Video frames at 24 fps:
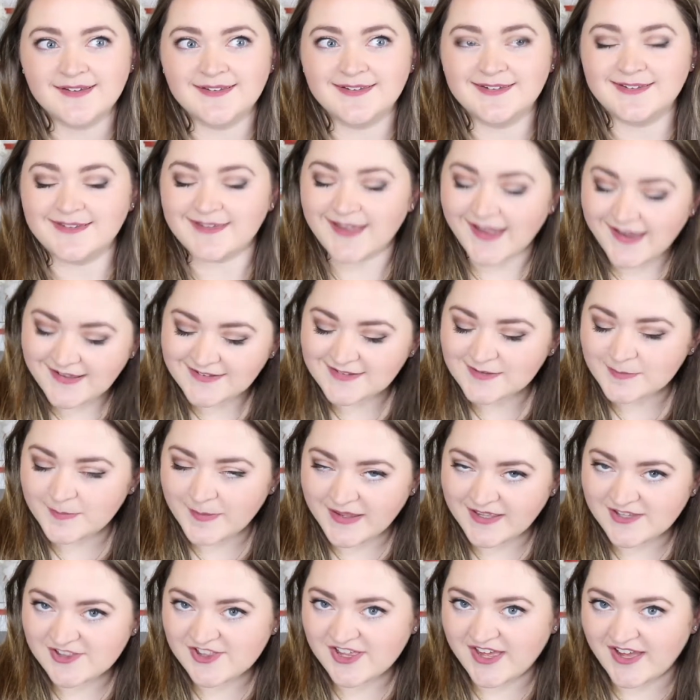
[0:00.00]
Yes,
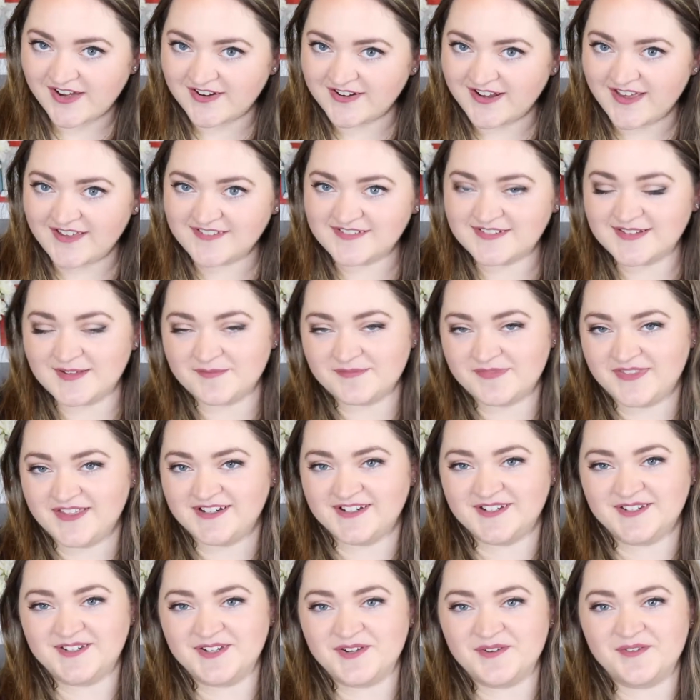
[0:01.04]
page count has
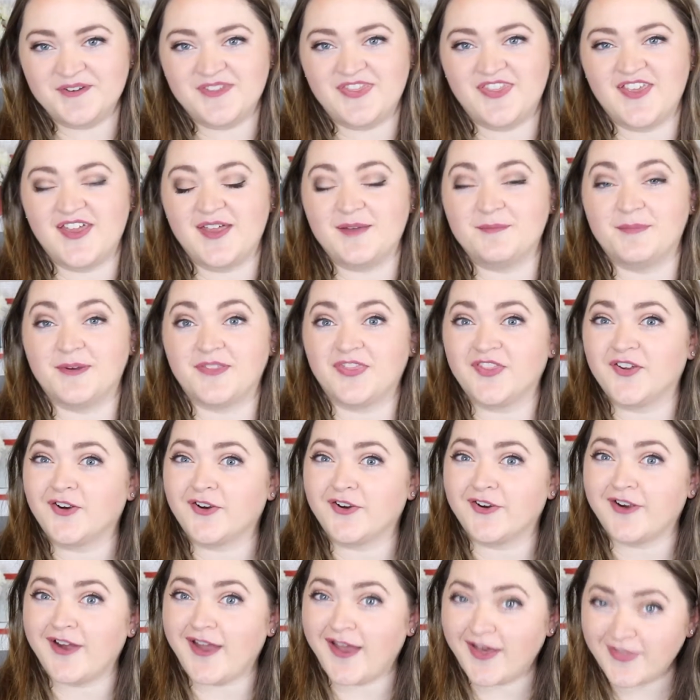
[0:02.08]
something to do with it, but there
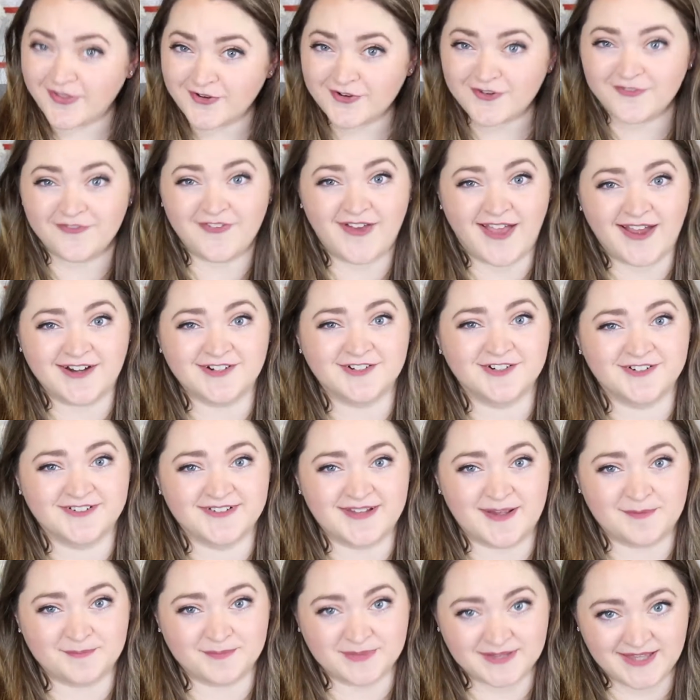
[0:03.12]
are other
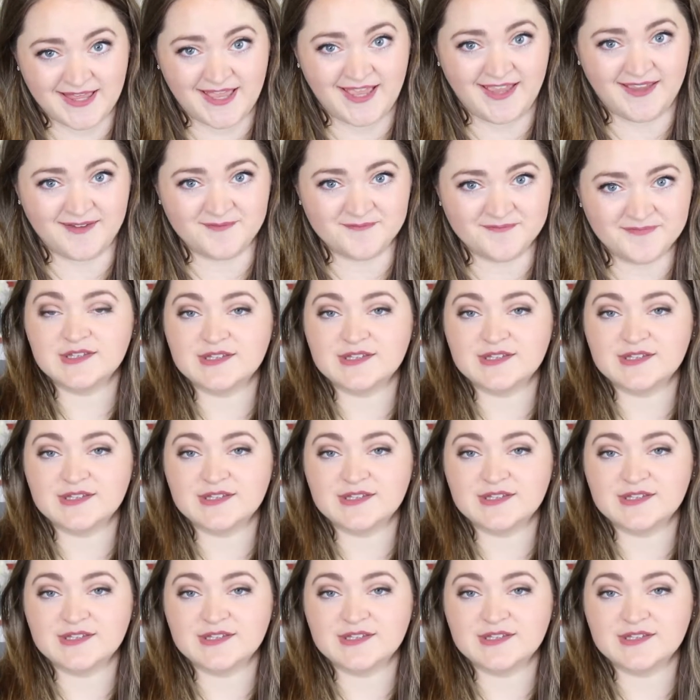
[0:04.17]
factors at play.